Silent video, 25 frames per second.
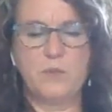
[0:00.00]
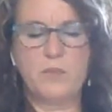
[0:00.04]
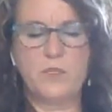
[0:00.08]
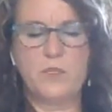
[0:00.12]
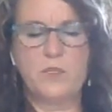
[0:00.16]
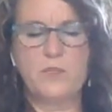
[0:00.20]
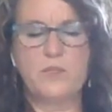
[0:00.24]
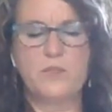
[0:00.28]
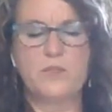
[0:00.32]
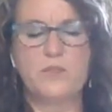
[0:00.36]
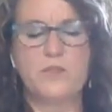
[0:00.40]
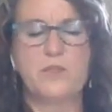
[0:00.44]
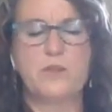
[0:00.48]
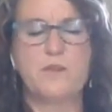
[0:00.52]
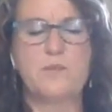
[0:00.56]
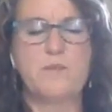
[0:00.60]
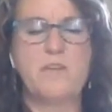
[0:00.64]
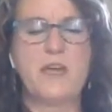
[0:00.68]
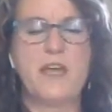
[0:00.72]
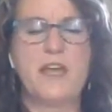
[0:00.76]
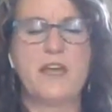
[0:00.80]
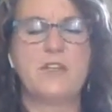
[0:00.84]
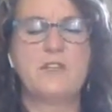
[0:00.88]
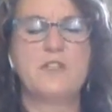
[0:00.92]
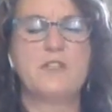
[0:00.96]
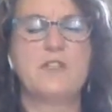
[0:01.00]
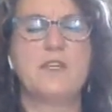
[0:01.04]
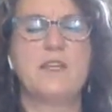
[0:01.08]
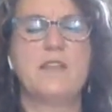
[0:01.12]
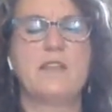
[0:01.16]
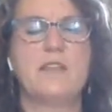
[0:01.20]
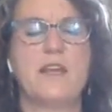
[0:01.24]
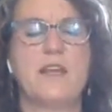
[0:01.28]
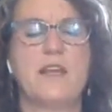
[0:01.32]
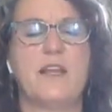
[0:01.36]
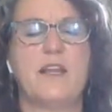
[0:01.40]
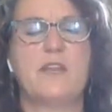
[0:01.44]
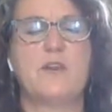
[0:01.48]
because you're imagining
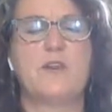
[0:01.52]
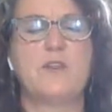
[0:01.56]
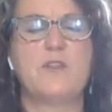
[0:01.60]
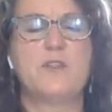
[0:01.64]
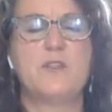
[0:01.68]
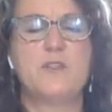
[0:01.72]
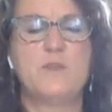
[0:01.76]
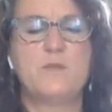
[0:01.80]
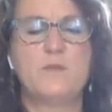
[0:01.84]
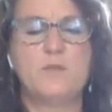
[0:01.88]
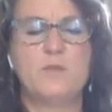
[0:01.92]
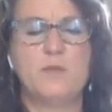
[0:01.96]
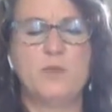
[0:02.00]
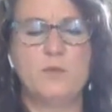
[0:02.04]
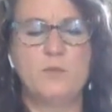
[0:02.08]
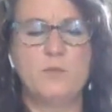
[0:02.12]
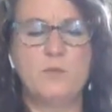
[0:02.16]
that energy flow